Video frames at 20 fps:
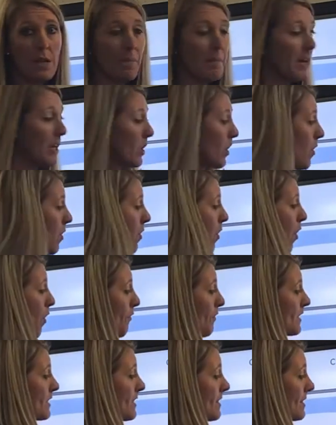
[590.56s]
So I'm going to go
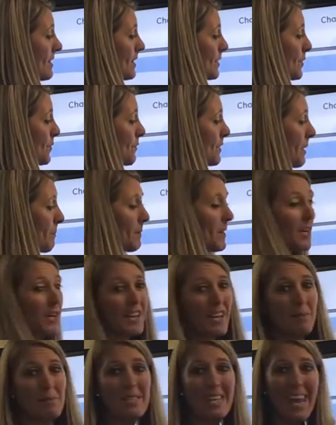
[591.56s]
over to this 3 up
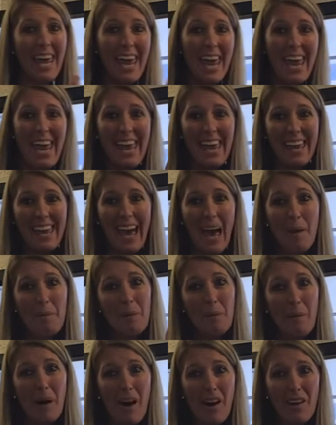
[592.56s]
here and I'm say, hey,
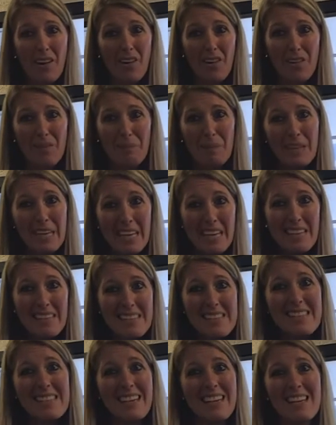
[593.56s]
I want to borrow,
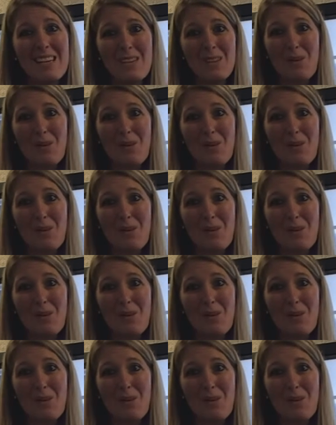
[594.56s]
please.